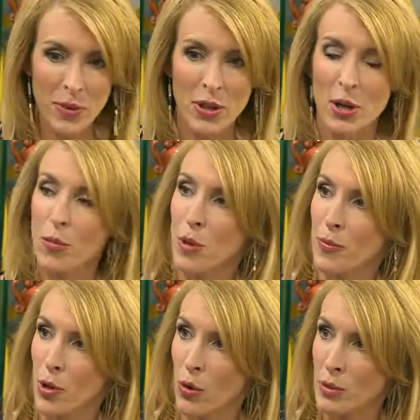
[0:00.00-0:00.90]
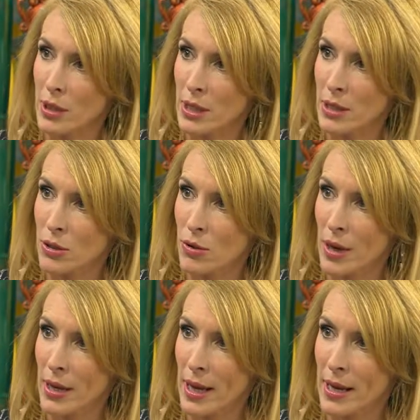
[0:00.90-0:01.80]
that are more prone to these
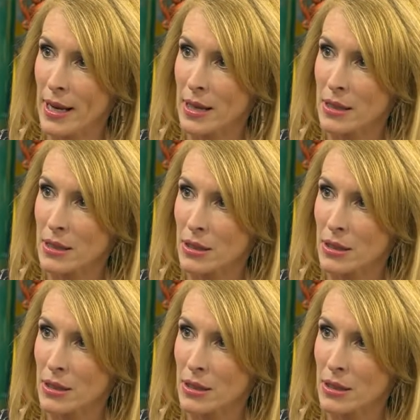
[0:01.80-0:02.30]
chronic headaches? Is